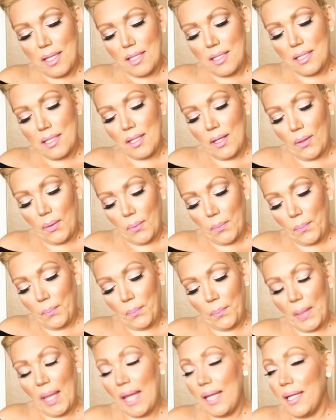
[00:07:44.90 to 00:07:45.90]
So,
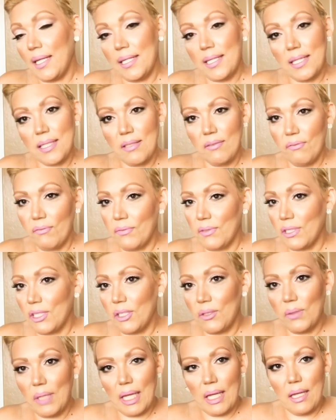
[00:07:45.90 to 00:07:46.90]
and it doesn't
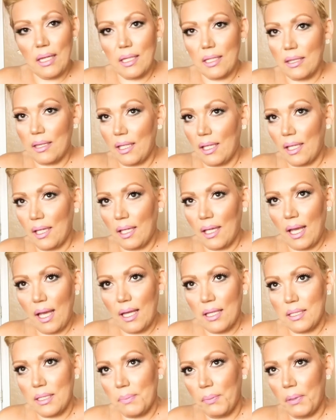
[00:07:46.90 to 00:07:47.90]
do anything
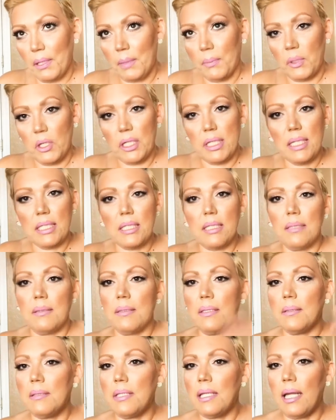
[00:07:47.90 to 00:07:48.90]
as a primer. It doesn't
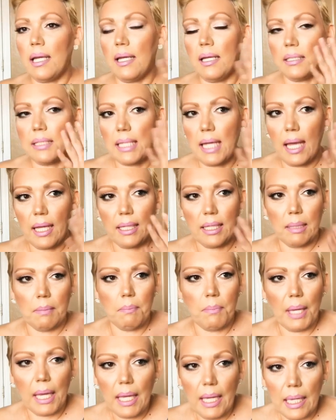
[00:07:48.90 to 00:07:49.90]
lay a tacky
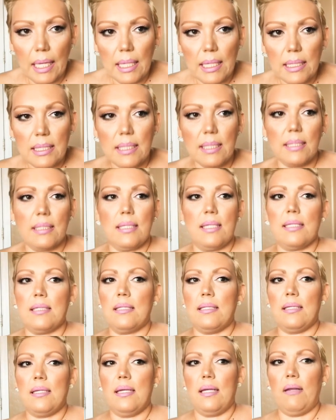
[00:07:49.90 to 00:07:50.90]
base, it
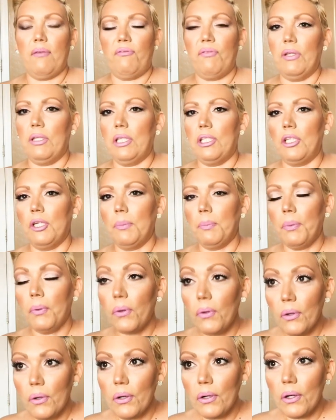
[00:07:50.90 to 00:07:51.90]
doesn't fill in your
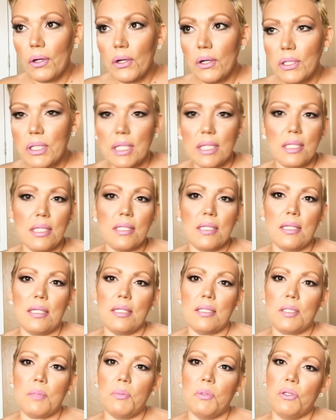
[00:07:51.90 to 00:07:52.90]
pores, it
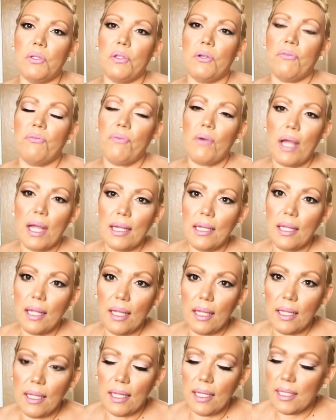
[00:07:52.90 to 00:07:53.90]
doesn't smooth your fine
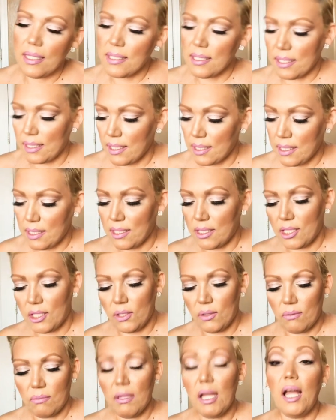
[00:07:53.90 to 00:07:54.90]
lines, it doesn't
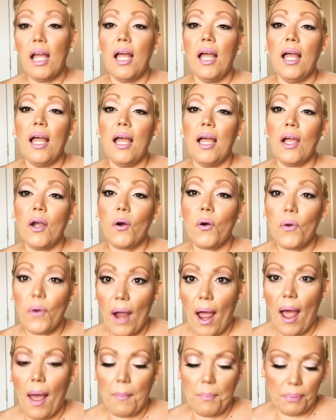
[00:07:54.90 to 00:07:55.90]
do
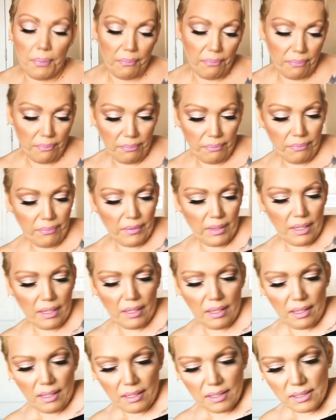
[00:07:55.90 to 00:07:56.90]
crap.
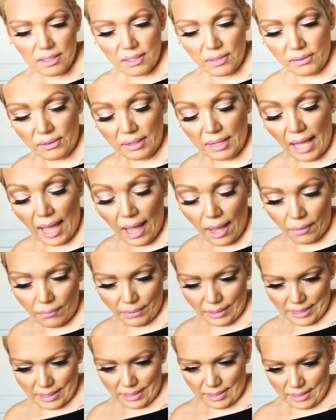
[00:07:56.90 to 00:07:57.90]
So that
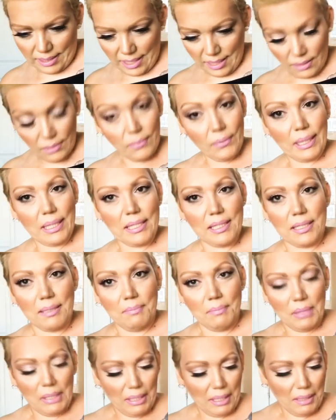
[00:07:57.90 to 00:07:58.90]
was another waste
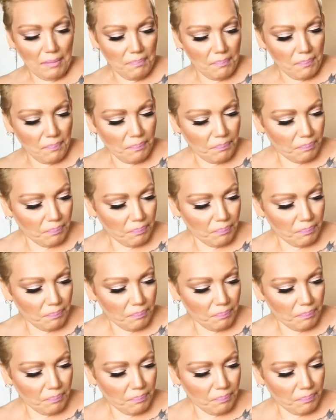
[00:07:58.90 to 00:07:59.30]
of money.